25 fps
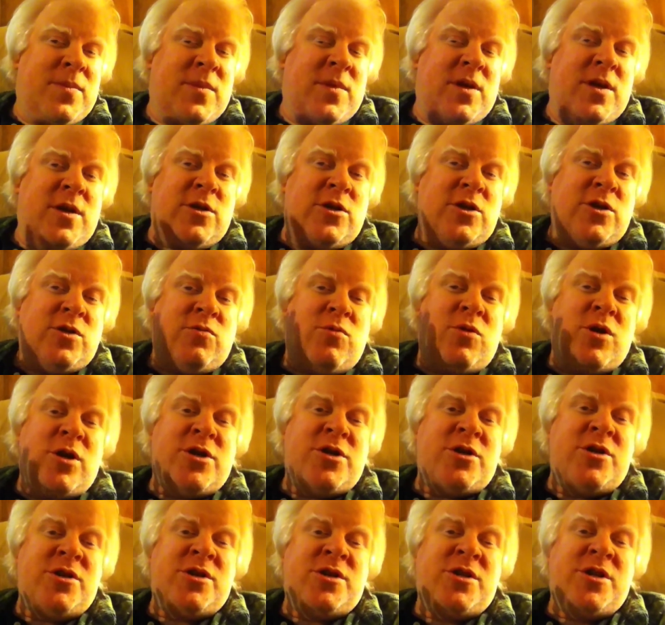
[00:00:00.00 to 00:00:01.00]
and just
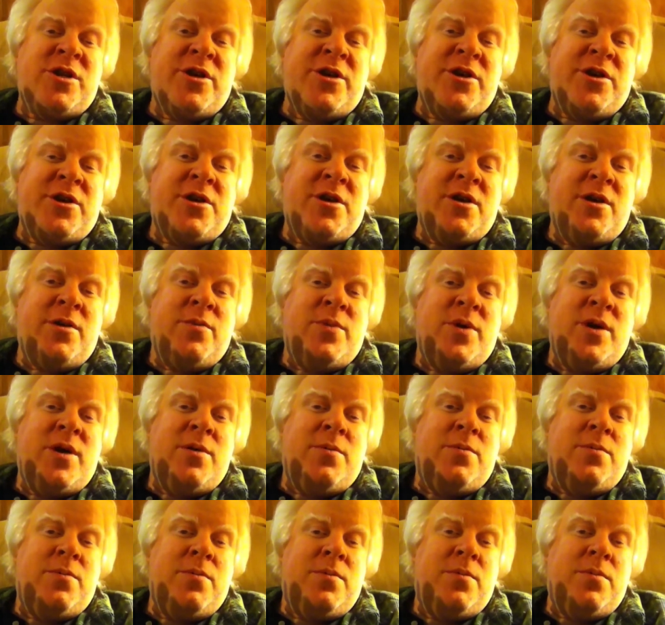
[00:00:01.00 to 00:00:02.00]
watch the sun come
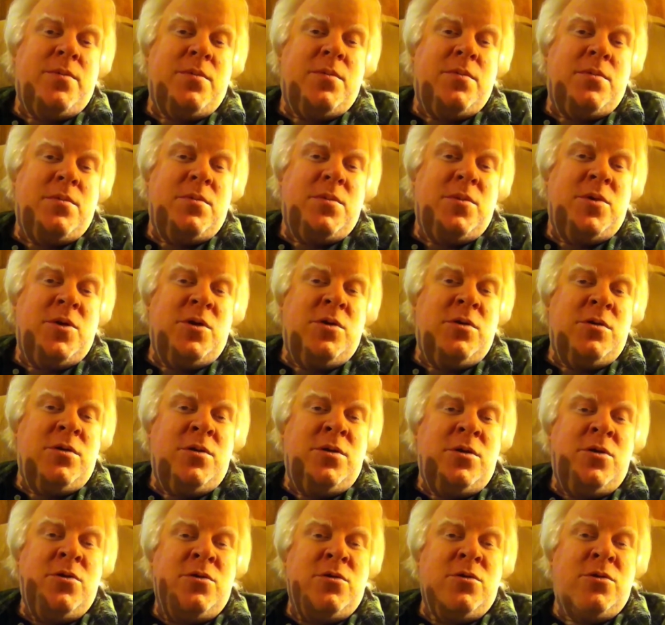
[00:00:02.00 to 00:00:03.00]
up.
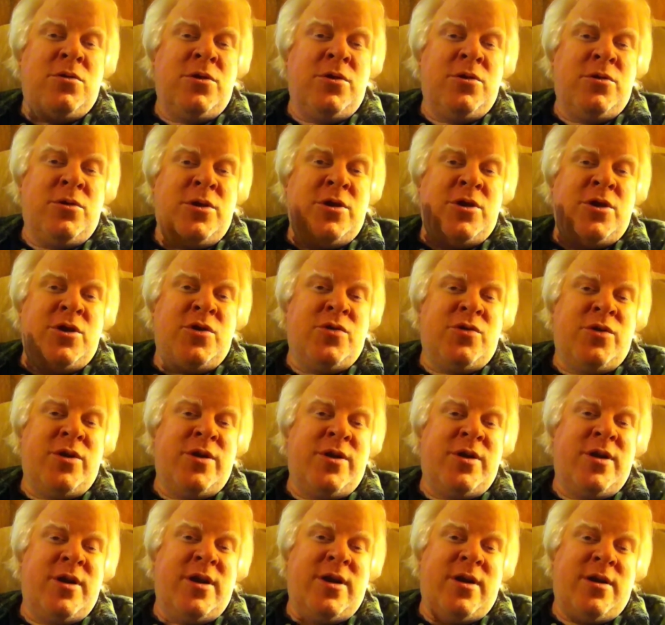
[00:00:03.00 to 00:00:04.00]
You'll enjoy
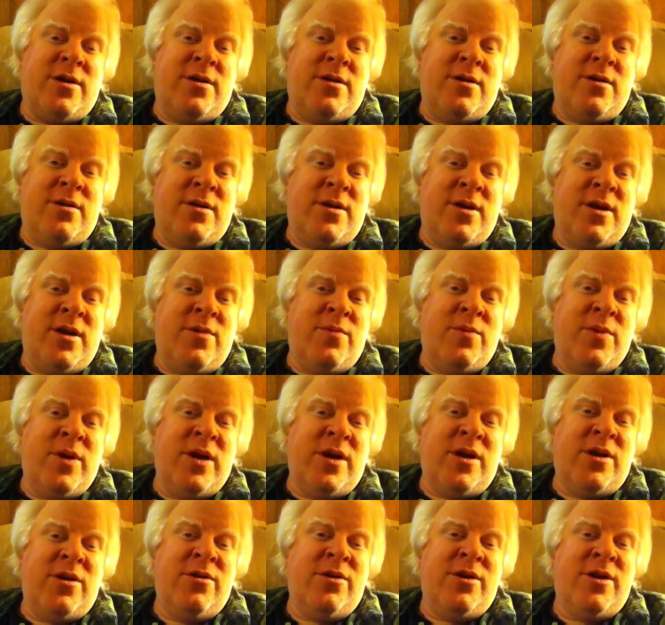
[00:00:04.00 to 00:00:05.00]
that. That'll
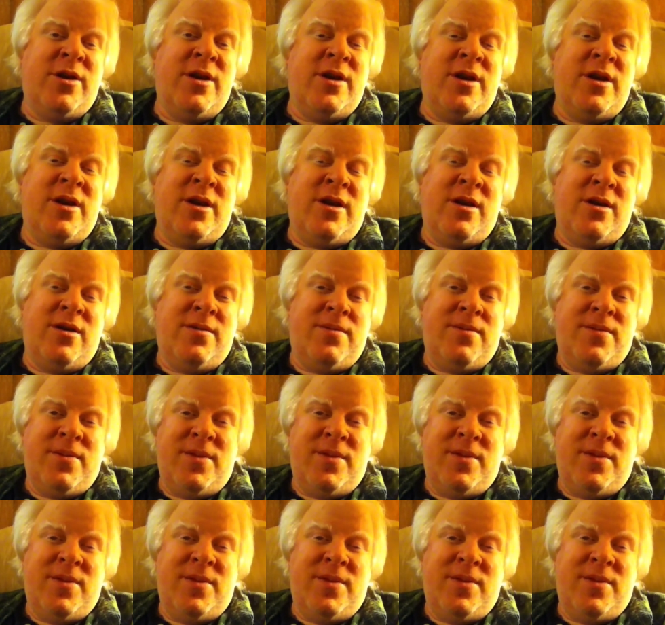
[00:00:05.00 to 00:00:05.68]
make your day.